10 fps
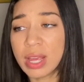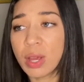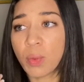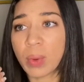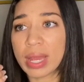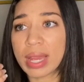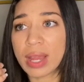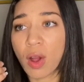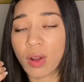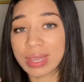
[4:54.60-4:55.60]
We
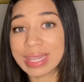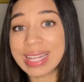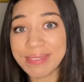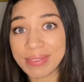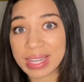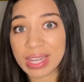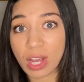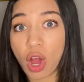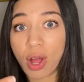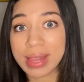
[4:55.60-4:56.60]
are living
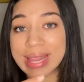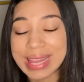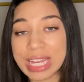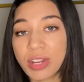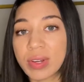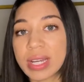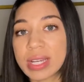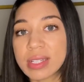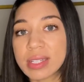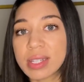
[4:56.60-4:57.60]
on
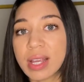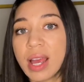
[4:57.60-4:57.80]
theories